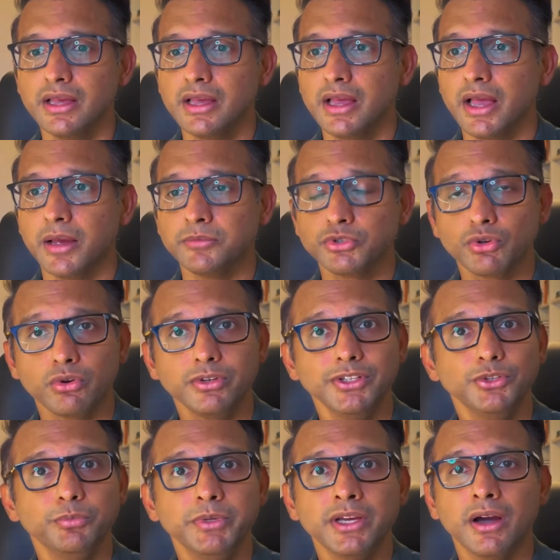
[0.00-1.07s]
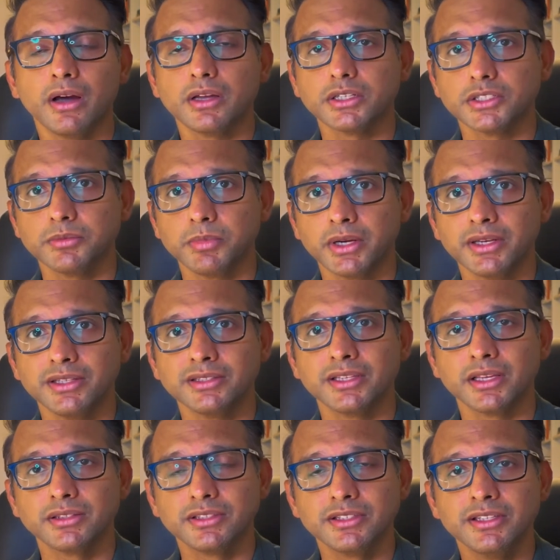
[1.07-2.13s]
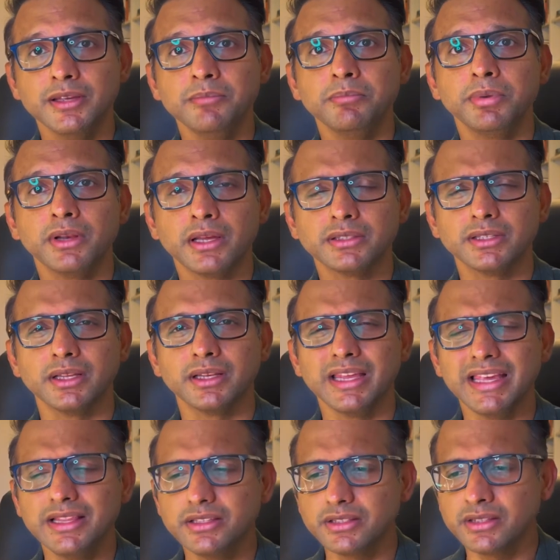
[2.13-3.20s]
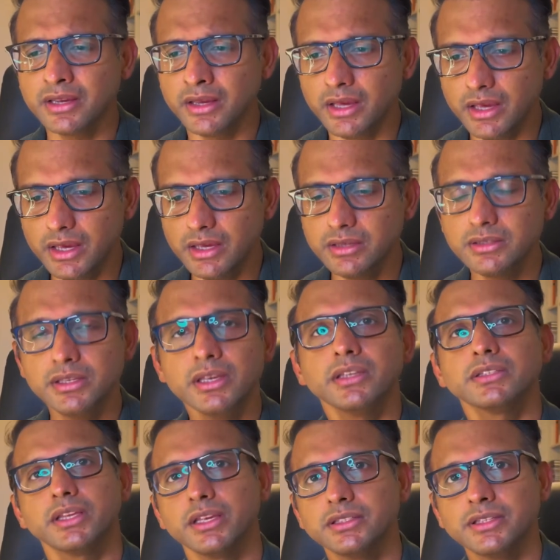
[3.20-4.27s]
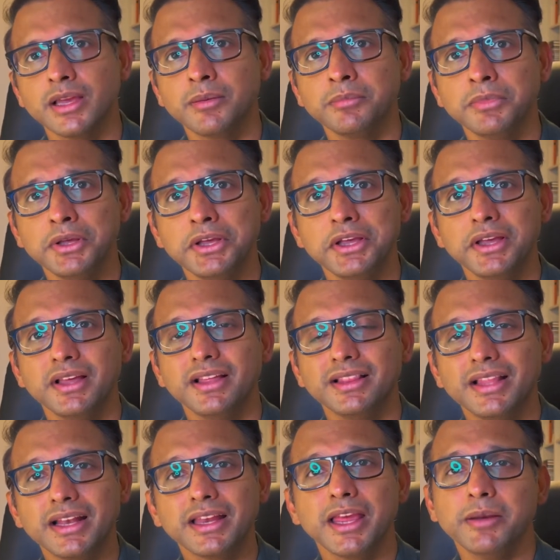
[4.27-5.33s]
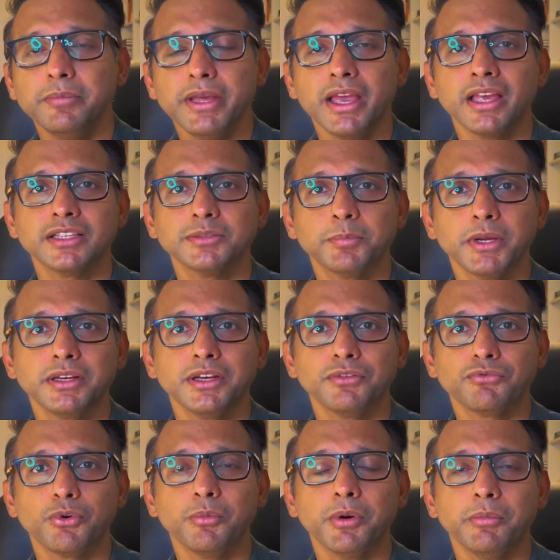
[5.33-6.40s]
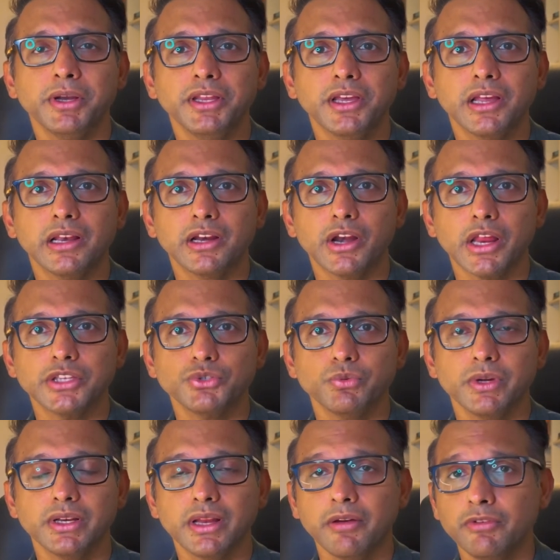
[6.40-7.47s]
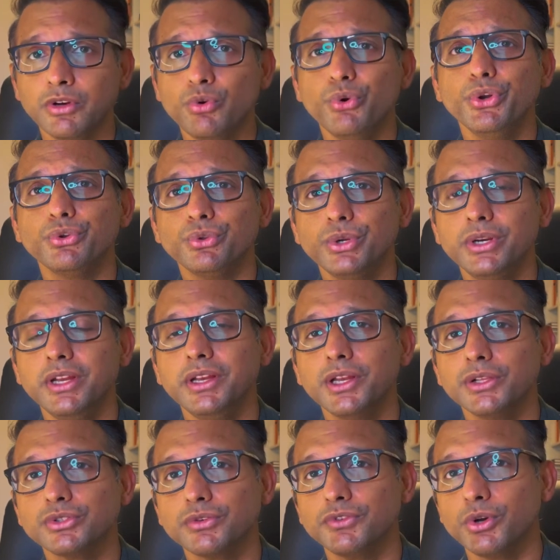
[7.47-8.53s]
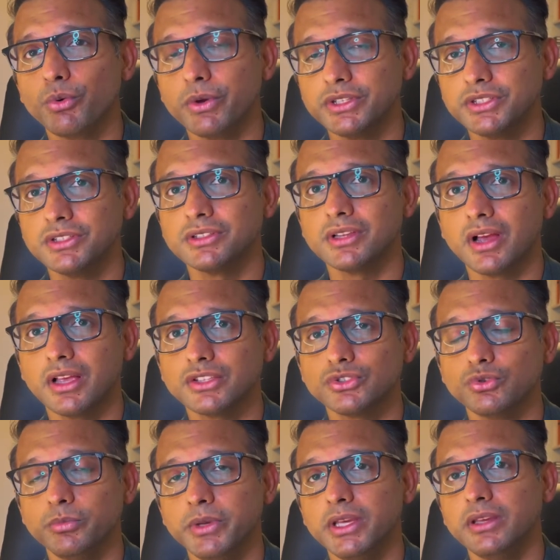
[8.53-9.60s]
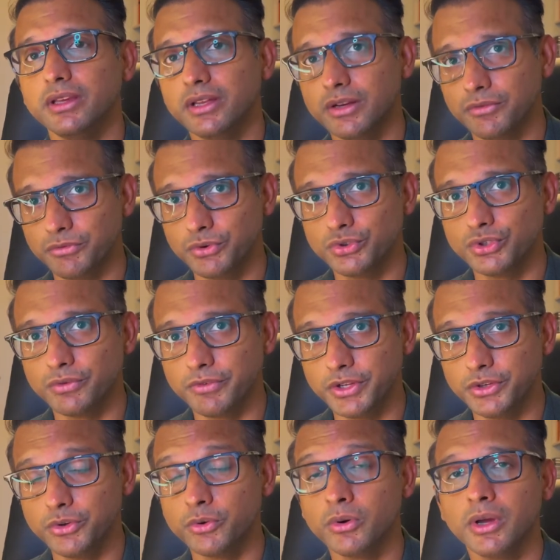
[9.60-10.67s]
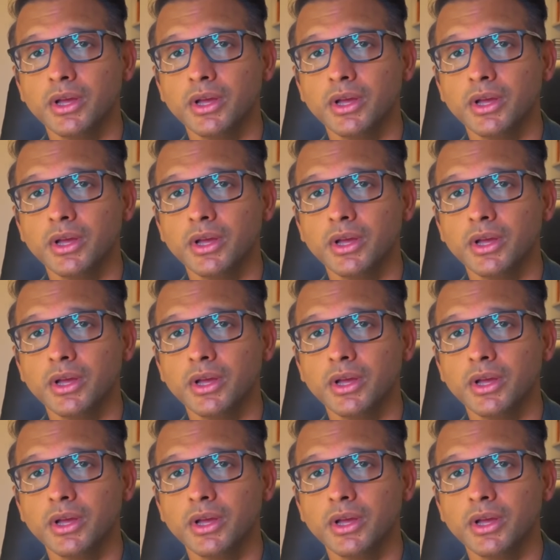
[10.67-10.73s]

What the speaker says: I'm sorry to be harsh, but it's as simple as that. It's the easiest exam that can be expected from a medical graduate. I will go into the details of the questions asked to me in a future video,